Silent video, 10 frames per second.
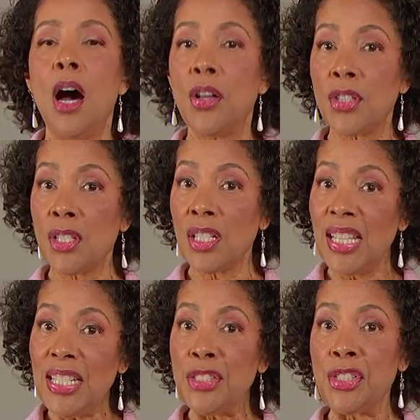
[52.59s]
Under the
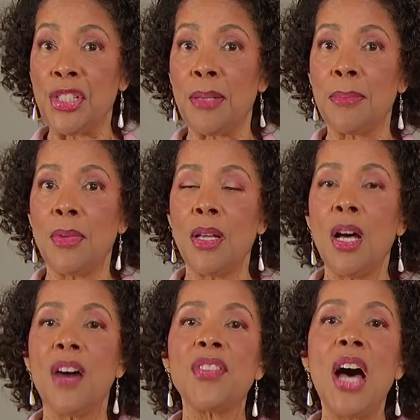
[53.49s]
leadership
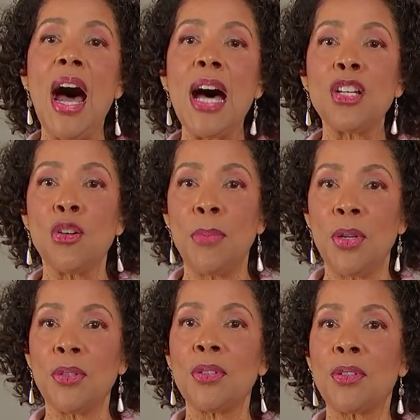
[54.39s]
of the
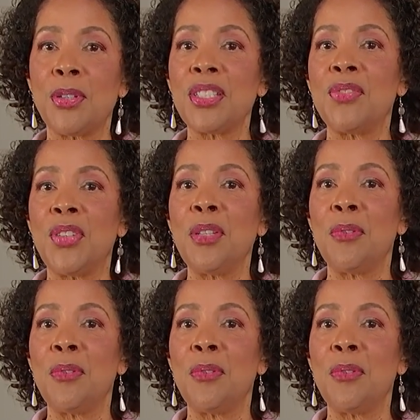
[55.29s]
Honorable Chris V.